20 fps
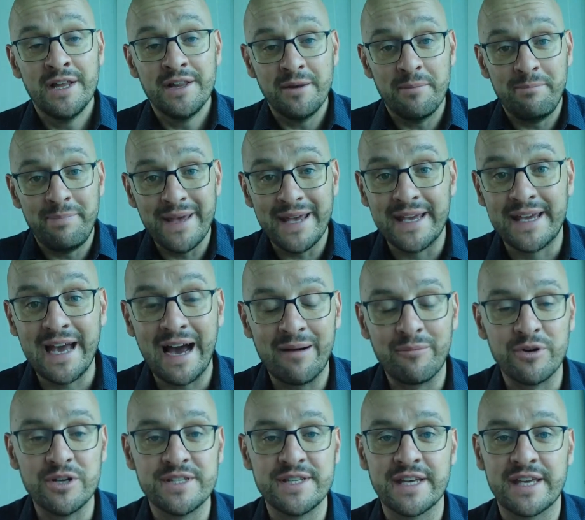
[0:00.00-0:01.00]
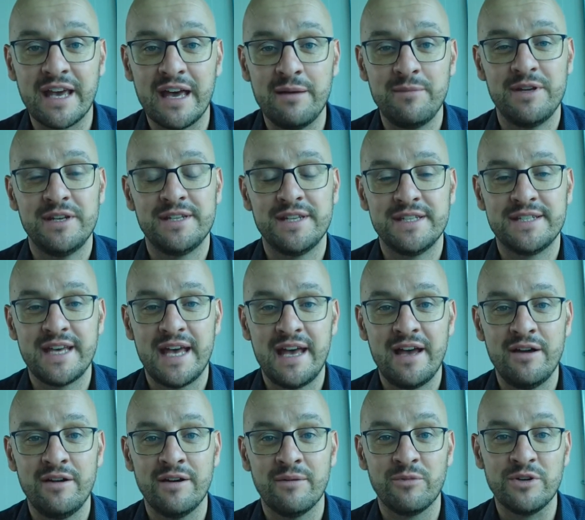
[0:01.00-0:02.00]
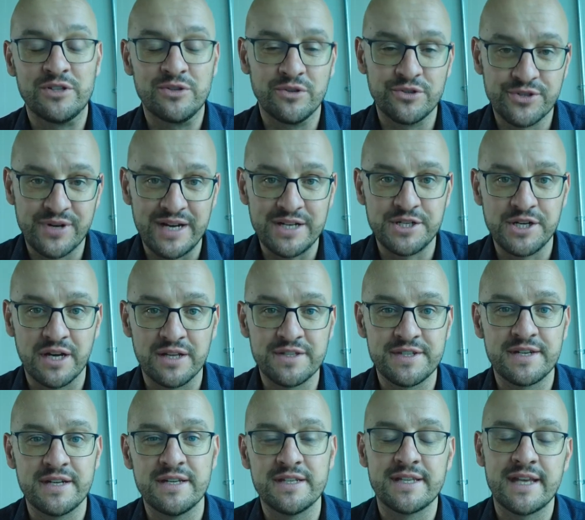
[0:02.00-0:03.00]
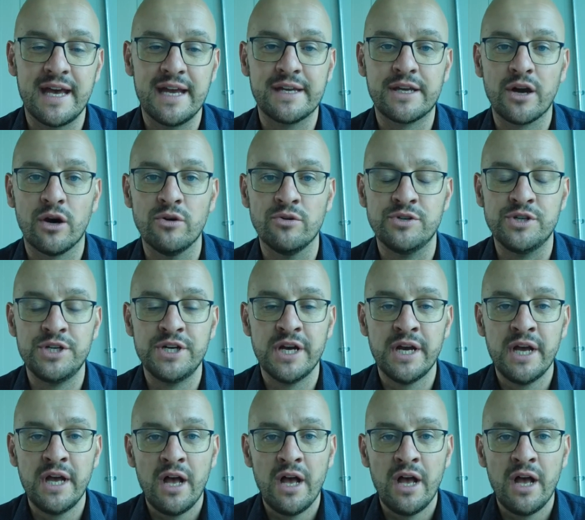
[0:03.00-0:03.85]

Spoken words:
the big cameras that came into town, and we saw Trent Johnston as the head coach